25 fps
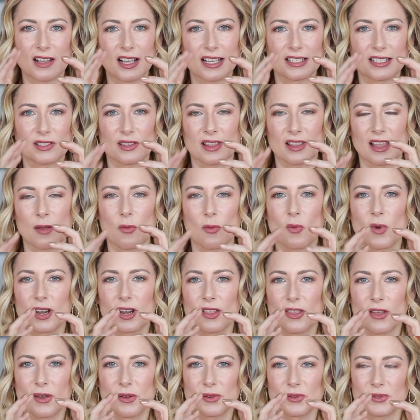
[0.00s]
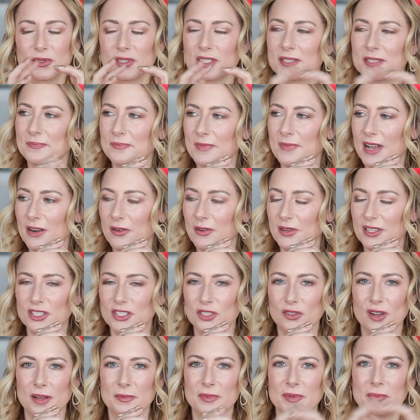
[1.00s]
is like one of those, how do I
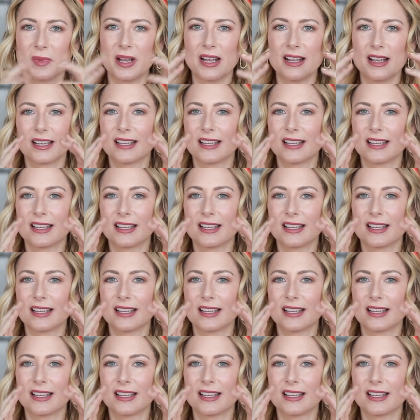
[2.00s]
describe them?